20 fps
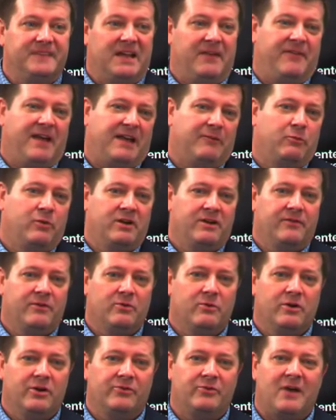And in fact, one of
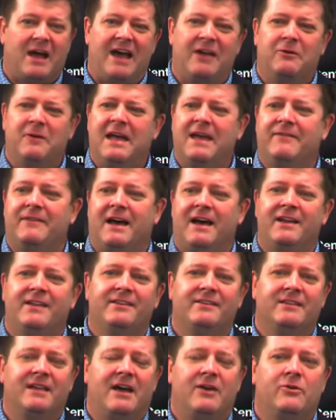her words were, I don't
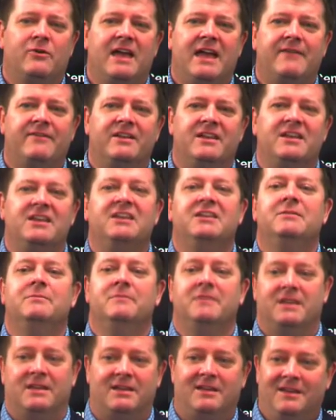have it
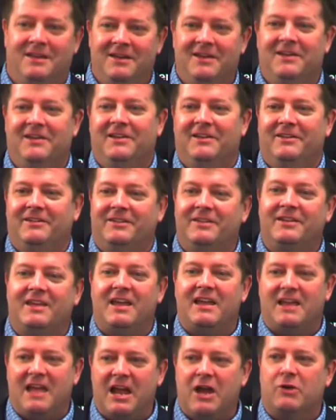in me to
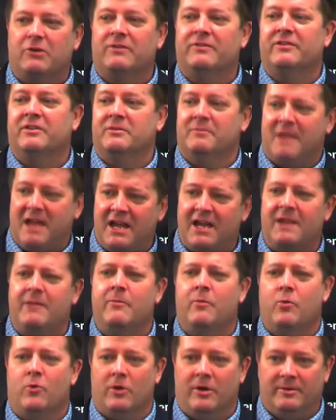take care of him
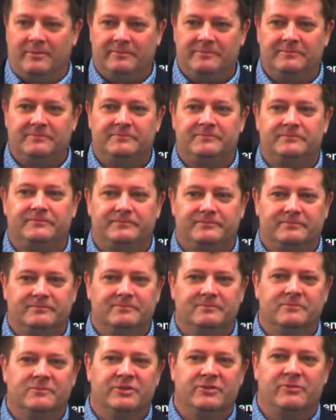anymore,
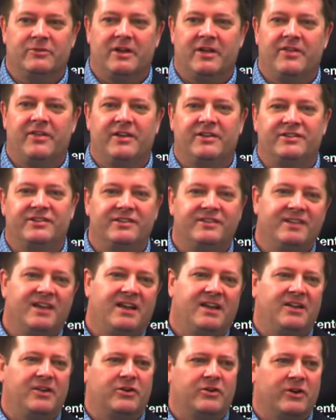was one of the things she
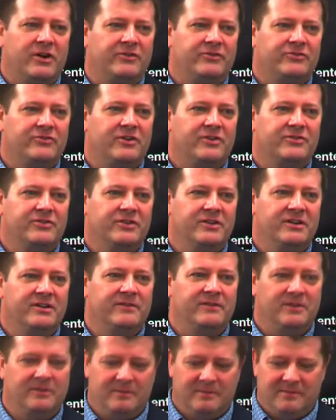said in her unstructured
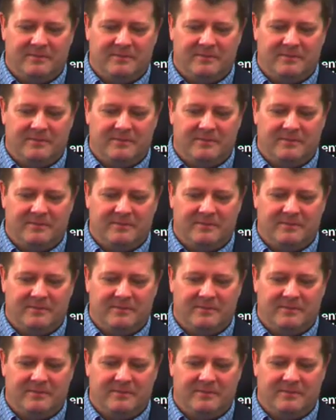interview.